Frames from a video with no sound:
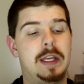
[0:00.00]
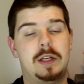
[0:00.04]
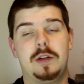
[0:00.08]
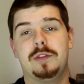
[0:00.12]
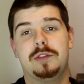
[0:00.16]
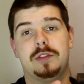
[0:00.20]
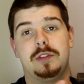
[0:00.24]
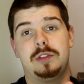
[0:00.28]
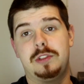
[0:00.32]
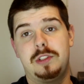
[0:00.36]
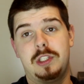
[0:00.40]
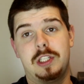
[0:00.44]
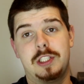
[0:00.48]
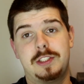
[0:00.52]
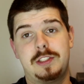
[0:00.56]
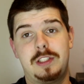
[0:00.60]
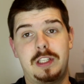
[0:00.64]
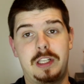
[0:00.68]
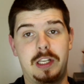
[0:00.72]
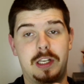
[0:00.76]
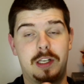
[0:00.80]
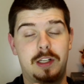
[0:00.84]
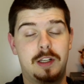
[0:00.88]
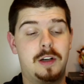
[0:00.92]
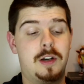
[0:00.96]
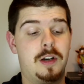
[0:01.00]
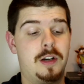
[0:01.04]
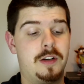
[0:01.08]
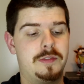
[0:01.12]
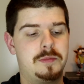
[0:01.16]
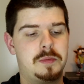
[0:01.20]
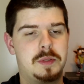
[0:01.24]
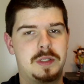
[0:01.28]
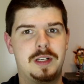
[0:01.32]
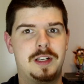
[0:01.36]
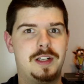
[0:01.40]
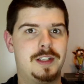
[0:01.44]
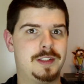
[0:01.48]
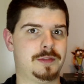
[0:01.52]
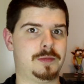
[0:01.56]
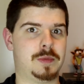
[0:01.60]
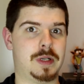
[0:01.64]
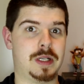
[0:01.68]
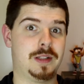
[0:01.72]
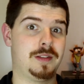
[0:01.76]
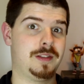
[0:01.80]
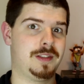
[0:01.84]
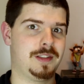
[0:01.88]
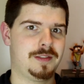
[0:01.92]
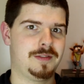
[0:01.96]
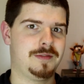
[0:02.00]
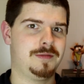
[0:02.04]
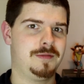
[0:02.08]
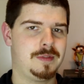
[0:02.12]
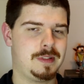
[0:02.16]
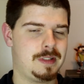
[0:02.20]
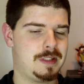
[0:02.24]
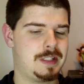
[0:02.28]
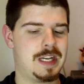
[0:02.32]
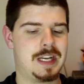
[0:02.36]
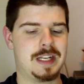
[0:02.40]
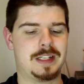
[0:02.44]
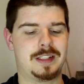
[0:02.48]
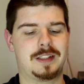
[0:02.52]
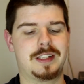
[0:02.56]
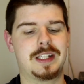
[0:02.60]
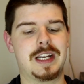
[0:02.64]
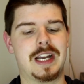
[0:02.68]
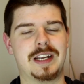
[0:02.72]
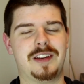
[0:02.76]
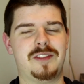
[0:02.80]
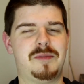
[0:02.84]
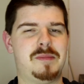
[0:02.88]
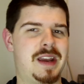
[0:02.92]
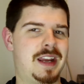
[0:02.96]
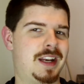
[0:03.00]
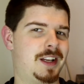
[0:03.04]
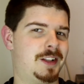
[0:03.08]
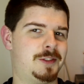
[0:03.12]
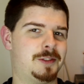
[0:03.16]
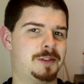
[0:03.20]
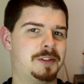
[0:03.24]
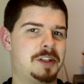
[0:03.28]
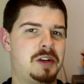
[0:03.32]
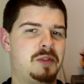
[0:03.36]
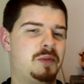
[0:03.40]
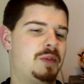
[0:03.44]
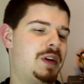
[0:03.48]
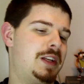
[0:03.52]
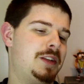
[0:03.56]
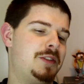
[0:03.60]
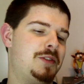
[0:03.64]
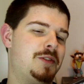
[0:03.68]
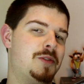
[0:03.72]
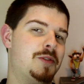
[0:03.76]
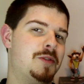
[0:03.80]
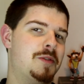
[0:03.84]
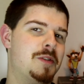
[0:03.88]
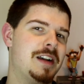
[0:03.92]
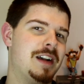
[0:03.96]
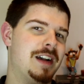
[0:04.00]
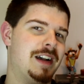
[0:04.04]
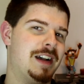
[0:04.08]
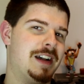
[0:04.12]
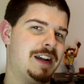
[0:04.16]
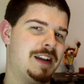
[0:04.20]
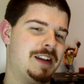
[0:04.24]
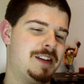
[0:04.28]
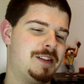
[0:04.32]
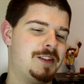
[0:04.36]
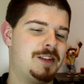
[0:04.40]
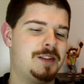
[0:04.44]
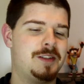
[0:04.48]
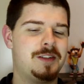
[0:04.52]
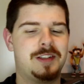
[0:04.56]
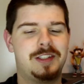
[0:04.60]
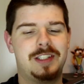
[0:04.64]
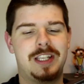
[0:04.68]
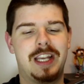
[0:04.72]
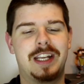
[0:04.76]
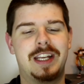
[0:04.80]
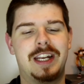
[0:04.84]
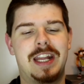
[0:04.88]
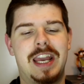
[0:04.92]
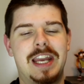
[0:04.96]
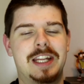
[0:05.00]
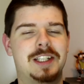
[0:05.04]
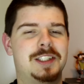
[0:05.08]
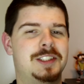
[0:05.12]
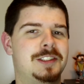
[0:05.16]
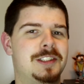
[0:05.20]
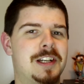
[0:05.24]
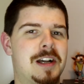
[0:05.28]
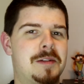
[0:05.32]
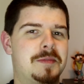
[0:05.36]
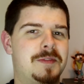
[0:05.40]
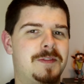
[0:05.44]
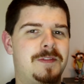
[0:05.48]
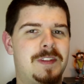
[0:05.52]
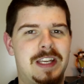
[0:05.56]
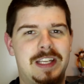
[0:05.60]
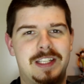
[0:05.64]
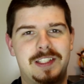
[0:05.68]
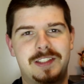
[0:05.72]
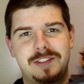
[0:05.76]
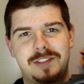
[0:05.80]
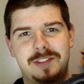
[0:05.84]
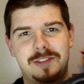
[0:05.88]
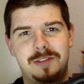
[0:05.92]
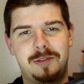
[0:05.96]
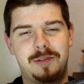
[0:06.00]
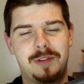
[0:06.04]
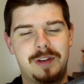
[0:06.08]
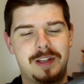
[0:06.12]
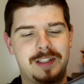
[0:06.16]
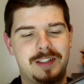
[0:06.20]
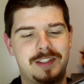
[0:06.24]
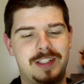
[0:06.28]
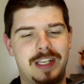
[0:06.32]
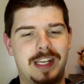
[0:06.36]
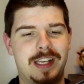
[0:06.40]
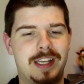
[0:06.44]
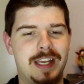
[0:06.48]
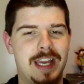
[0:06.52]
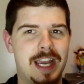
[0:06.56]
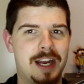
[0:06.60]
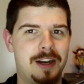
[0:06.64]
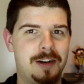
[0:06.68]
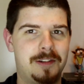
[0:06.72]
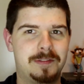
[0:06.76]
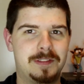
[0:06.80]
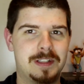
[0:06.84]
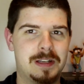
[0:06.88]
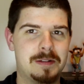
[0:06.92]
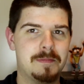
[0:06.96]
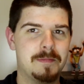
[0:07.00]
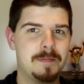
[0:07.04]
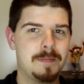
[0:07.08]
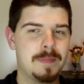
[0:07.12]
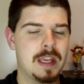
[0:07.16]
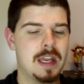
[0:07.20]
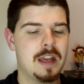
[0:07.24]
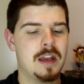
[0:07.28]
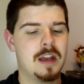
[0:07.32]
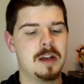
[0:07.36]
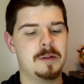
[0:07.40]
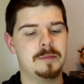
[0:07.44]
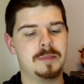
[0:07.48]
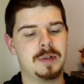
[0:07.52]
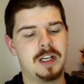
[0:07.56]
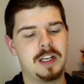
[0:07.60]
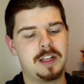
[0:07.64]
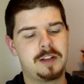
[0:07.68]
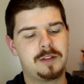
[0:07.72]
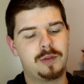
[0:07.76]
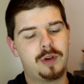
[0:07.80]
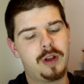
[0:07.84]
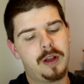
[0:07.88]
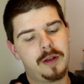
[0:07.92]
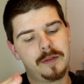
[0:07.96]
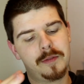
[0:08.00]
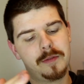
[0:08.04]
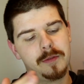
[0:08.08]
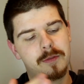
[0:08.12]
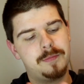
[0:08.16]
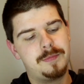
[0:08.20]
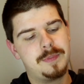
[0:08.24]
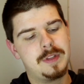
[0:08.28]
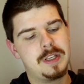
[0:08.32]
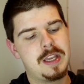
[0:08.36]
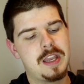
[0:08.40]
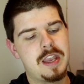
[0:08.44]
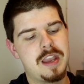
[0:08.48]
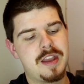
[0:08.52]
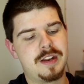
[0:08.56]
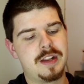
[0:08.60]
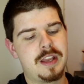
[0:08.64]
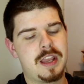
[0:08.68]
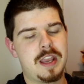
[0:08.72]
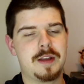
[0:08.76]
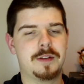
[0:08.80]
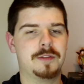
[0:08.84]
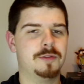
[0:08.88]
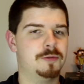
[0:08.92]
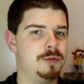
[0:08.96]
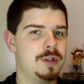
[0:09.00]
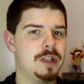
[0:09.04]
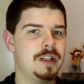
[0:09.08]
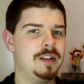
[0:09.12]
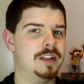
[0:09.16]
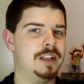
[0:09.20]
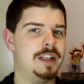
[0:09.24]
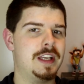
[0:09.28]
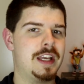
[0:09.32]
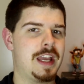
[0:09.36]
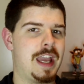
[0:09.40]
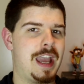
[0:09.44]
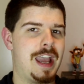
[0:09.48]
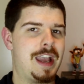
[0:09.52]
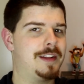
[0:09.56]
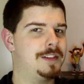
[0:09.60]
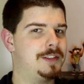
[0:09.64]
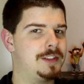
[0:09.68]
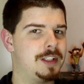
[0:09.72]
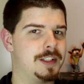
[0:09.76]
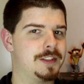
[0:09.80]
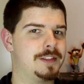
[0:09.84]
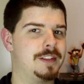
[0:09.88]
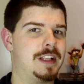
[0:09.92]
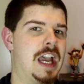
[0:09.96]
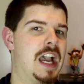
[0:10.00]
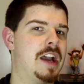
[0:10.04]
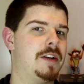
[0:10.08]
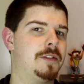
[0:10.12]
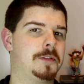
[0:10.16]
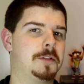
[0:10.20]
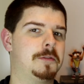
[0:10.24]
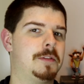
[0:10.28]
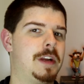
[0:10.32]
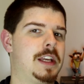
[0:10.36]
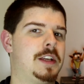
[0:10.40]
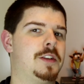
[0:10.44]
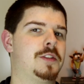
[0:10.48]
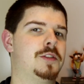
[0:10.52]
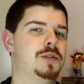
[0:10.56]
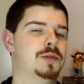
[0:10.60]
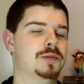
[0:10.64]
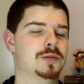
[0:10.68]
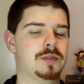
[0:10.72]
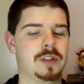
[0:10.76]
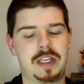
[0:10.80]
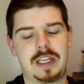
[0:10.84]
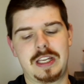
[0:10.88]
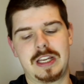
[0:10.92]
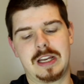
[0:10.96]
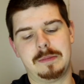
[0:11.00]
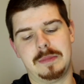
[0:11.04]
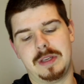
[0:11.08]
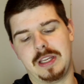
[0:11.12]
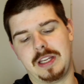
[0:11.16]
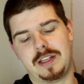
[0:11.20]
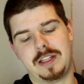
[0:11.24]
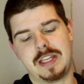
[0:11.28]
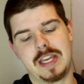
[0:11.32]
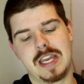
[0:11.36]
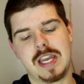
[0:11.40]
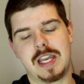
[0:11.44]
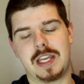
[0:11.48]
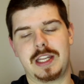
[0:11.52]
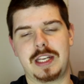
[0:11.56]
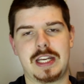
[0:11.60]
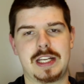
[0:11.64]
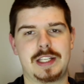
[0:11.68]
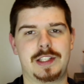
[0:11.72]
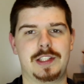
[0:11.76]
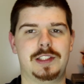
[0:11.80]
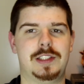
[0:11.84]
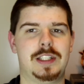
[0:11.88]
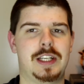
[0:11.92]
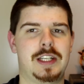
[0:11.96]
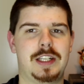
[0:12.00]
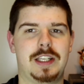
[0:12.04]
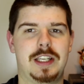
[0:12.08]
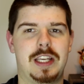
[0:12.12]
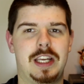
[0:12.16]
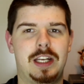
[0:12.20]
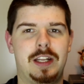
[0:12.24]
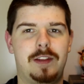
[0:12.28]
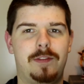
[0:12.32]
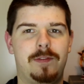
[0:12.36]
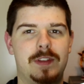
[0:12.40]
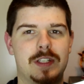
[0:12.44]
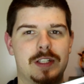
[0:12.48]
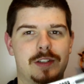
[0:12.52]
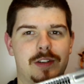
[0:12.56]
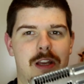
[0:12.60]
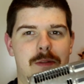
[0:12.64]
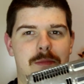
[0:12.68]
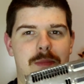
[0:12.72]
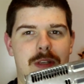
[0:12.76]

also dusting it off because, well, that's kind of mandatory when you secondhand shop things to take care of them. But it really doesn't have great cooling. I mean, yeah, it has a dedicated VRM